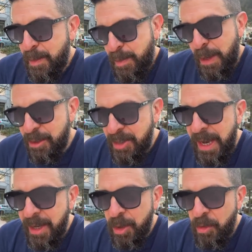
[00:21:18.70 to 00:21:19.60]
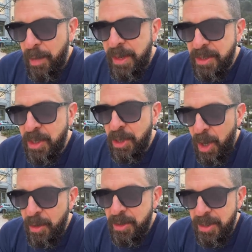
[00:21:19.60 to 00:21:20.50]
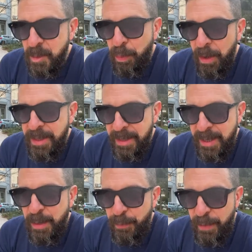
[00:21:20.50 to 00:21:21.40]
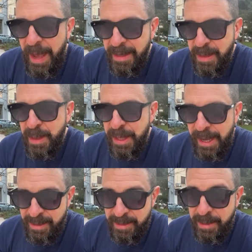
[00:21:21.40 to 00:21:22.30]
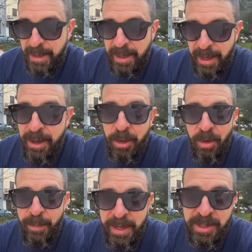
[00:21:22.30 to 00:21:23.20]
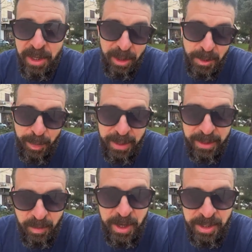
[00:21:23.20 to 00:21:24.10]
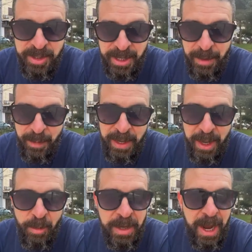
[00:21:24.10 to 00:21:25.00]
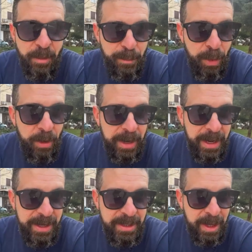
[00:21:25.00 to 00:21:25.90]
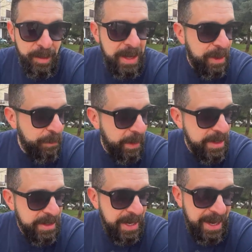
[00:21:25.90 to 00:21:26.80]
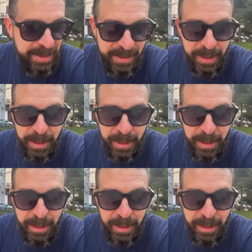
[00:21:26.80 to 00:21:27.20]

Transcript: that are saying an agreement is close is pointing to the fact that an agreement is close because Russian state media would not report on it and would not phrase it as